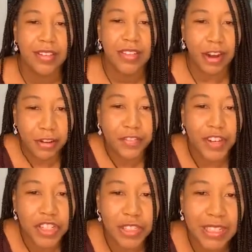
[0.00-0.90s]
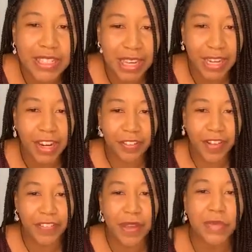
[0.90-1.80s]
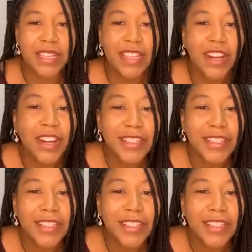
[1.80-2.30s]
sacrificially taking care of our families and